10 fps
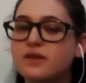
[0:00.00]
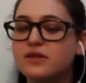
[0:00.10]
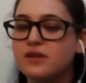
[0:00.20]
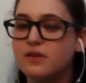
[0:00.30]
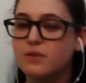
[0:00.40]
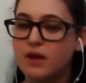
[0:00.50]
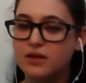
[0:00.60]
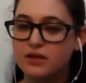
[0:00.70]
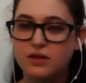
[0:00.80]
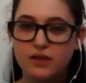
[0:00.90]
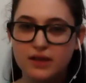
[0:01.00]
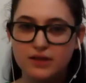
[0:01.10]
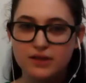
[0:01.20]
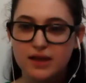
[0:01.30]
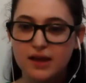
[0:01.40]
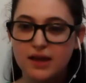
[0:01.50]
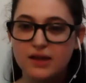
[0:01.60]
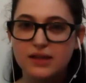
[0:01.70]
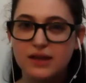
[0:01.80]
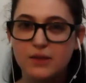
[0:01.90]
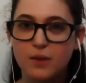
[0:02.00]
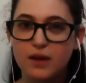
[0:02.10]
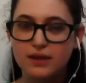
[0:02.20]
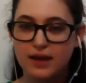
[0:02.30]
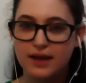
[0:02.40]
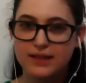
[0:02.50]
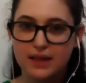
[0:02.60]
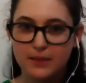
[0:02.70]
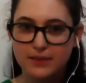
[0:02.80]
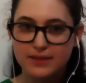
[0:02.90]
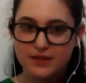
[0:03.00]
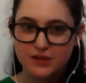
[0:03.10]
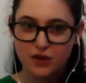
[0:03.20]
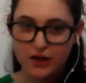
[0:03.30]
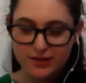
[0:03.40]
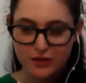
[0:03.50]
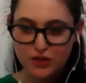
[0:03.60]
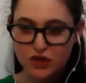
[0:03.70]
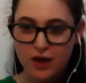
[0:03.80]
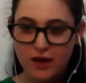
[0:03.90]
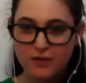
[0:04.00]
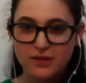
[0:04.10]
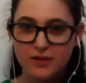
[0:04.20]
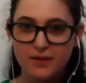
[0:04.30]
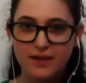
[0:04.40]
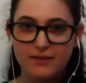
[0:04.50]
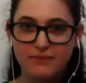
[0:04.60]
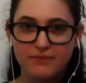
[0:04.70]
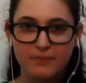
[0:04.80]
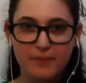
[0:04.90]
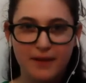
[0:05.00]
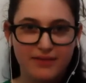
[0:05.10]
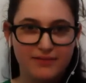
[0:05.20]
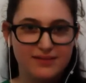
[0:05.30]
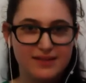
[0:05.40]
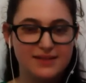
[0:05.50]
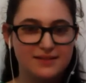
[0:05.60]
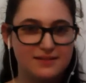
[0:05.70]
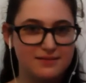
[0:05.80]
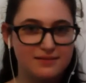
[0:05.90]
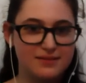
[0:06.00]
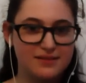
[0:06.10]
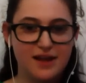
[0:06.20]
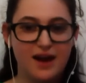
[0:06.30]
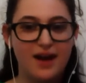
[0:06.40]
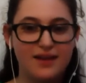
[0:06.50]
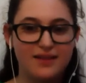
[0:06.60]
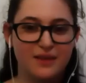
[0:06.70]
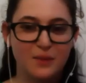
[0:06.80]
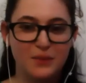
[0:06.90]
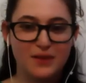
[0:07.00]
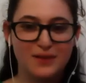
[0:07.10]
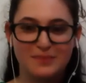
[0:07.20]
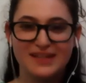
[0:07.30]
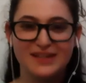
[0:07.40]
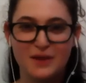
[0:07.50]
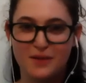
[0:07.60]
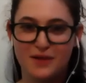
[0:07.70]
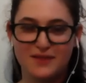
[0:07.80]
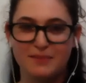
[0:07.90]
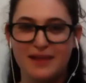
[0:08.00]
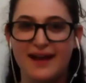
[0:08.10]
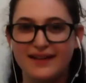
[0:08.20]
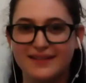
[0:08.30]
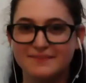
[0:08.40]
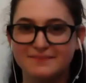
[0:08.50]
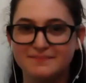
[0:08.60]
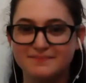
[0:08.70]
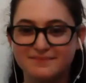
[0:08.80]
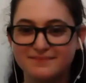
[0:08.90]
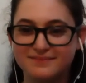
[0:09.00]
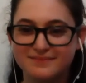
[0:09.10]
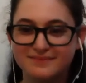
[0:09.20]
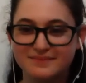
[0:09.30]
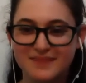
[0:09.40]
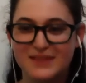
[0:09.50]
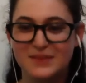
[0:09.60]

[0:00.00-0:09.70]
also what the creators say is like what the idea was that started the show. So if Beth didn't die, there would be no Orphan Black. Yeah, that's